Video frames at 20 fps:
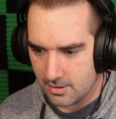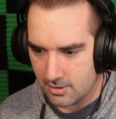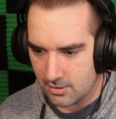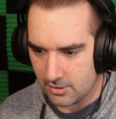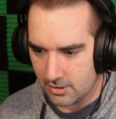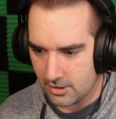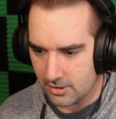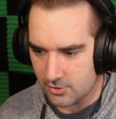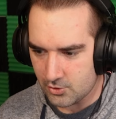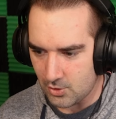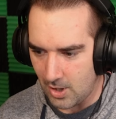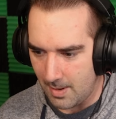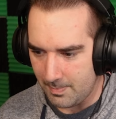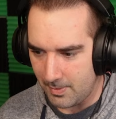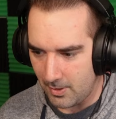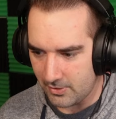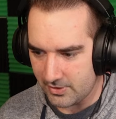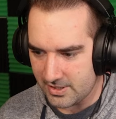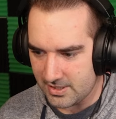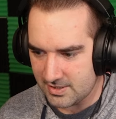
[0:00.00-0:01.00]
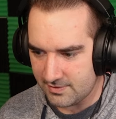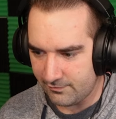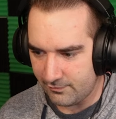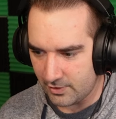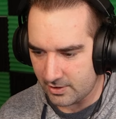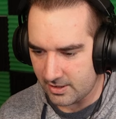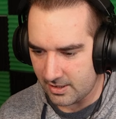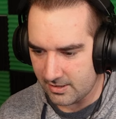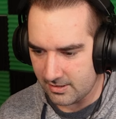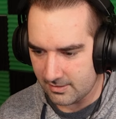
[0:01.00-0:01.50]
You're gonna drop all these
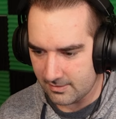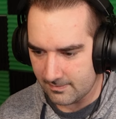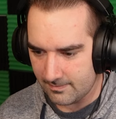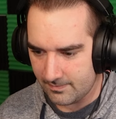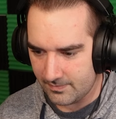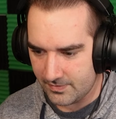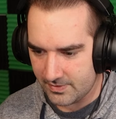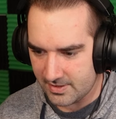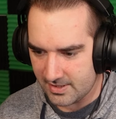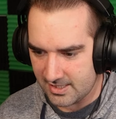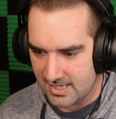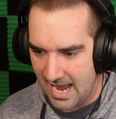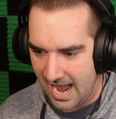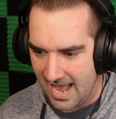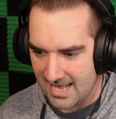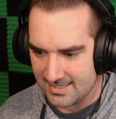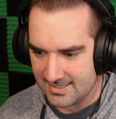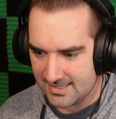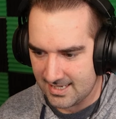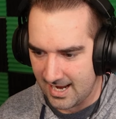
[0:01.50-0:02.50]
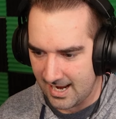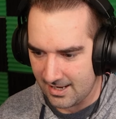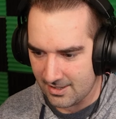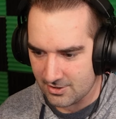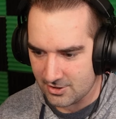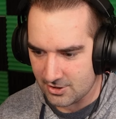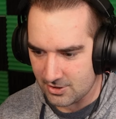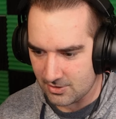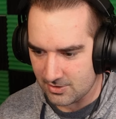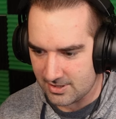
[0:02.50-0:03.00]
freaking gas
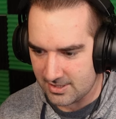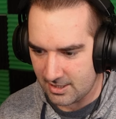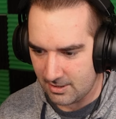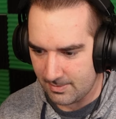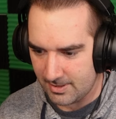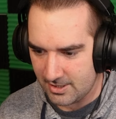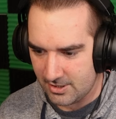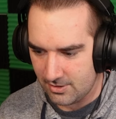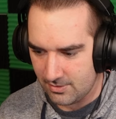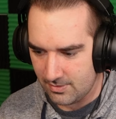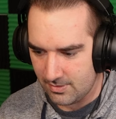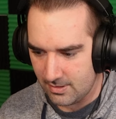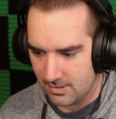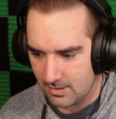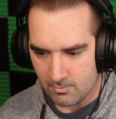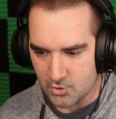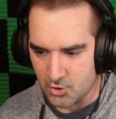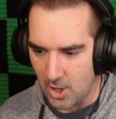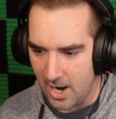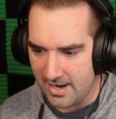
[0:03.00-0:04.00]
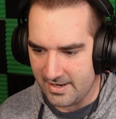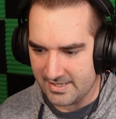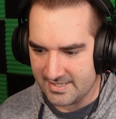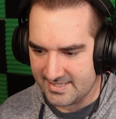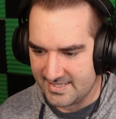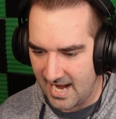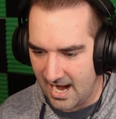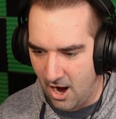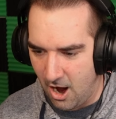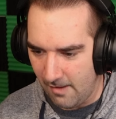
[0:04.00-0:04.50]
canisters near me, dude? I'm trying to
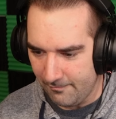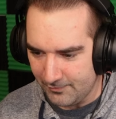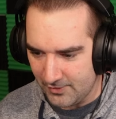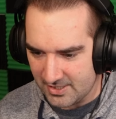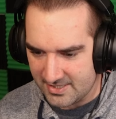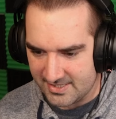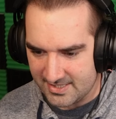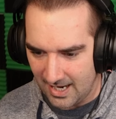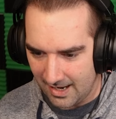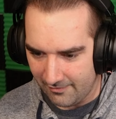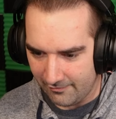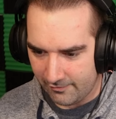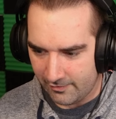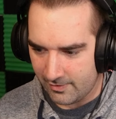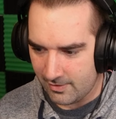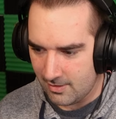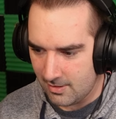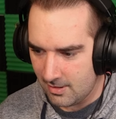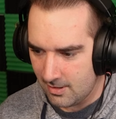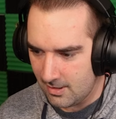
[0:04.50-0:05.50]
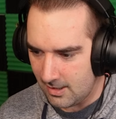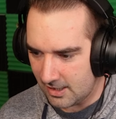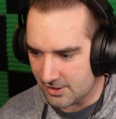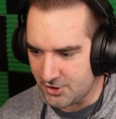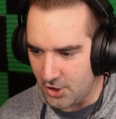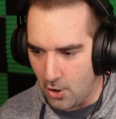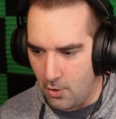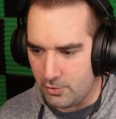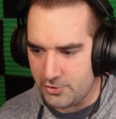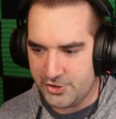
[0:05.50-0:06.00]
stay off this stuff. I
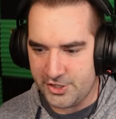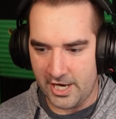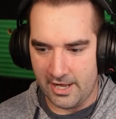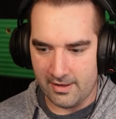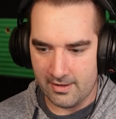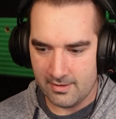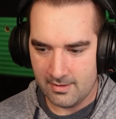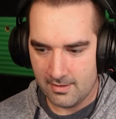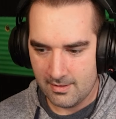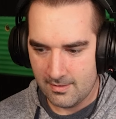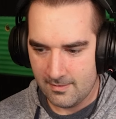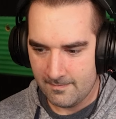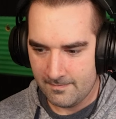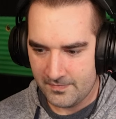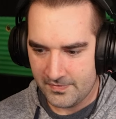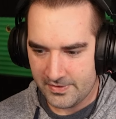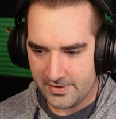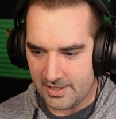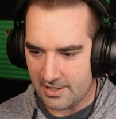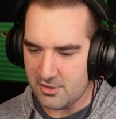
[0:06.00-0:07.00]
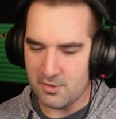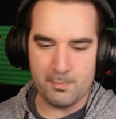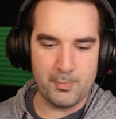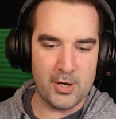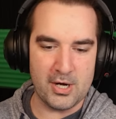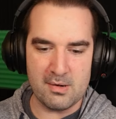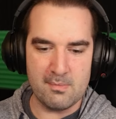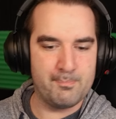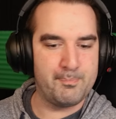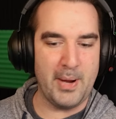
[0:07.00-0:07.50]
told you. Now you're
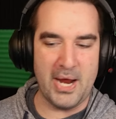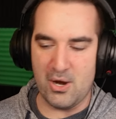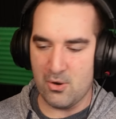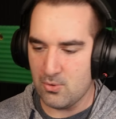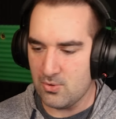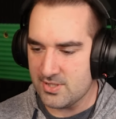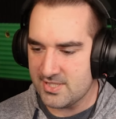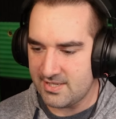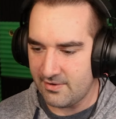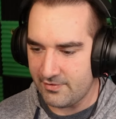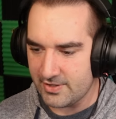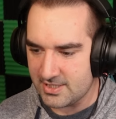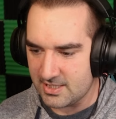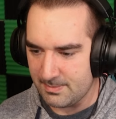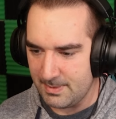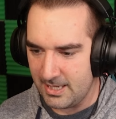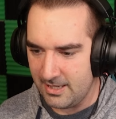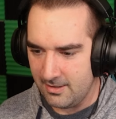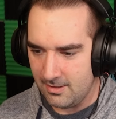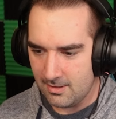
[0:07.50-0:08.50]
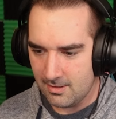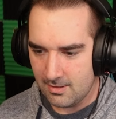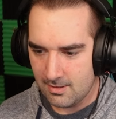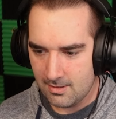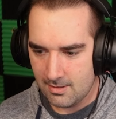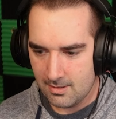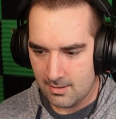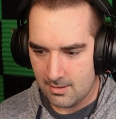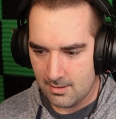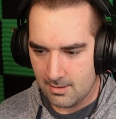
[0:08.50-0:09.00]
bringing barrels of it to me?
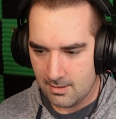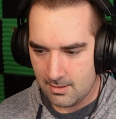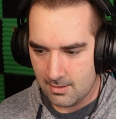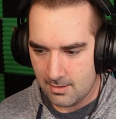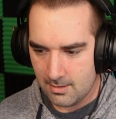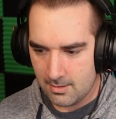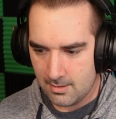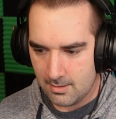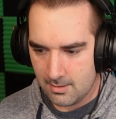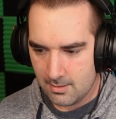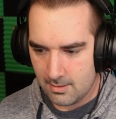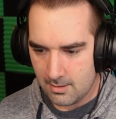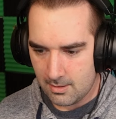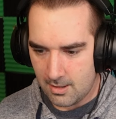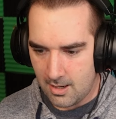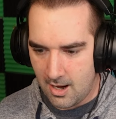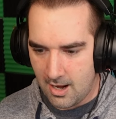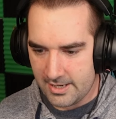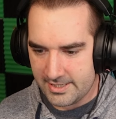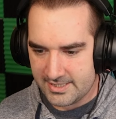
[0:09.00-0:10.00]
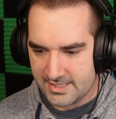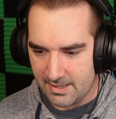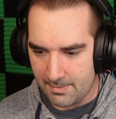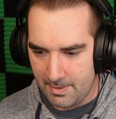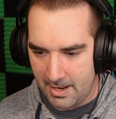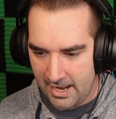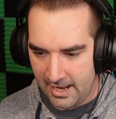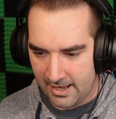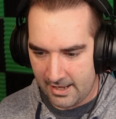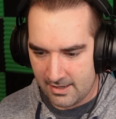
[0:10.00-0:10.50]
On
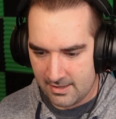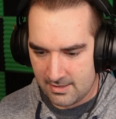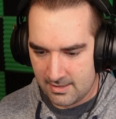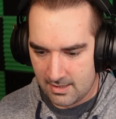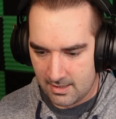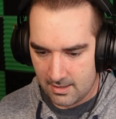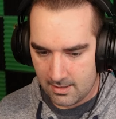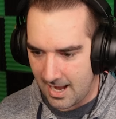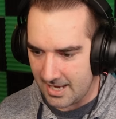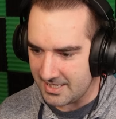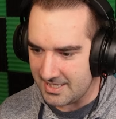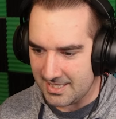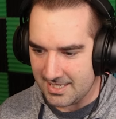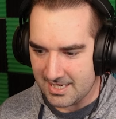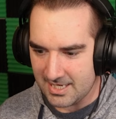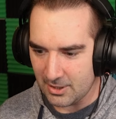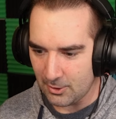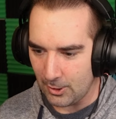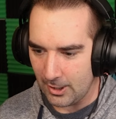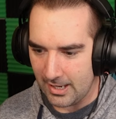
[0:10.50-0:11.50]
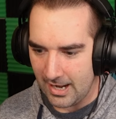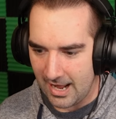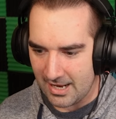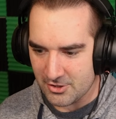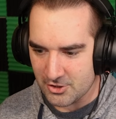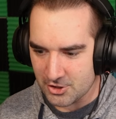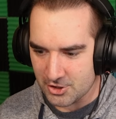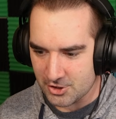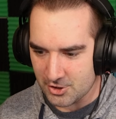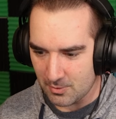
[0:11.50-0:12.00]
demand? I hear it. I
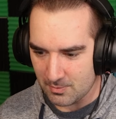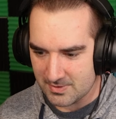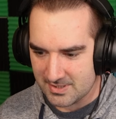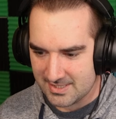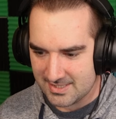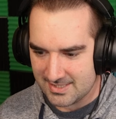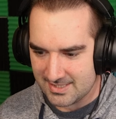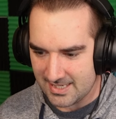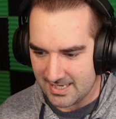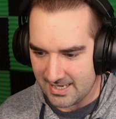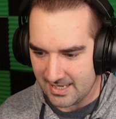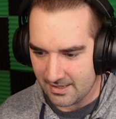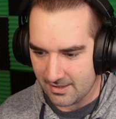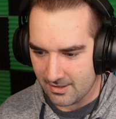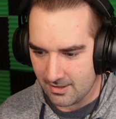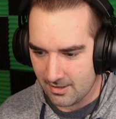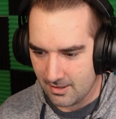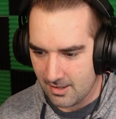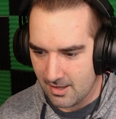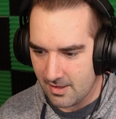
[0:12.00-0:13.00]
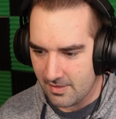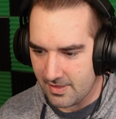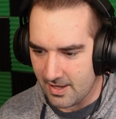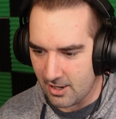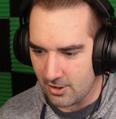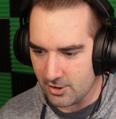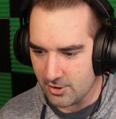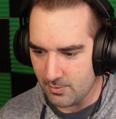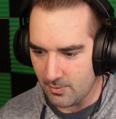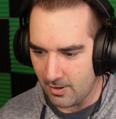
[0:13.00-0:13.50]
just don't see it.
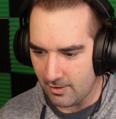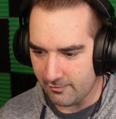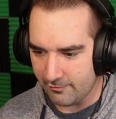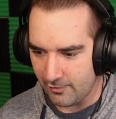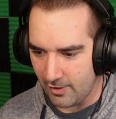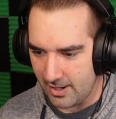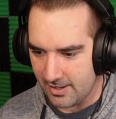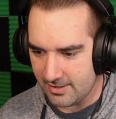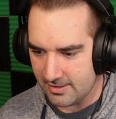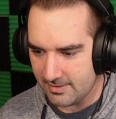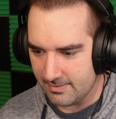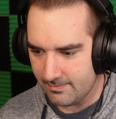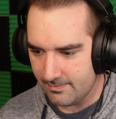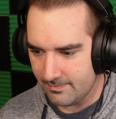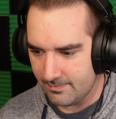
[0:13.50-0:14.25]
There you are, friend.